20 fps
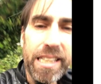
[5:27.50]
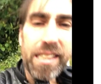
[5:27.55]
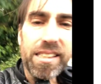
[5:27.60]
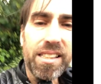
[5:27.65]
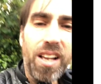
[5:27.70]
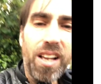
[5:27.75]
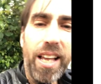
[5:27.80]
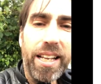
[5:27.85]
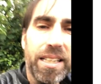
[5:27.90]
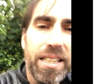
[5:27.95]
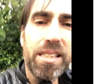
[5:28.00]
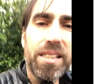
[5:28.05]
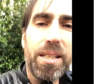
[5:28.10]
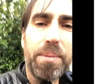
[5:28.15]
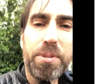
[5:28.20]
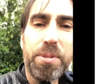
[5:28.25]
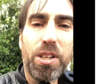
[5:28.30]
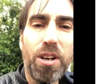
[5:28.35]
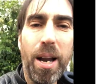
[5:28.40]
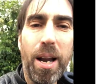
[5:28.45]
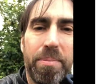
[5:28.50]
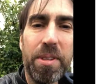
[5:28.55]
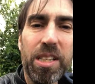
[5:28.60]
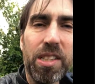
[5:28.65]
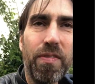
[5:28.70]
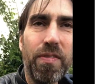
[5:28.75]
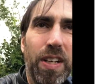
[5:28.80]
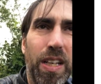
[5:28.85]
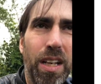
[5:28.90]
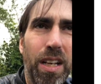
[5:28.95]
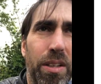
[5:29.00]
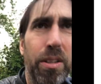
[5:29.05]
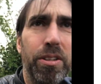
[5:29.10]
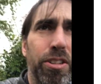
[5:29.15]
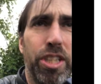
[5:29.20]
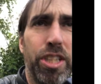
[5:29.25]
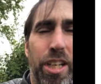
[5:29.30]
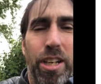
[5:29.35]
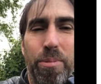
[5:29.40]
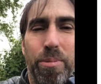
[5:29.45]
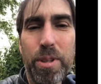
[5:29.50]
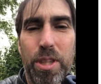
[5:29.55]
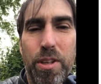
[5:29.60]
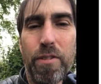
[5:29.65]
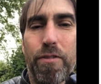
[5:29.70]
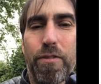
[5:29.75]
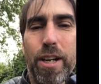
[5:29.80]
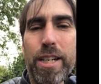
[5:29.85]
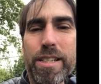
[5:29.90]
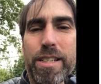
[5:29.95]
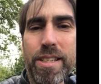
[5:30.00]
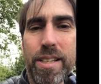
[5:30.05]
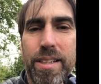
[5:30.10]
like and subscribe this video, share it with your friends.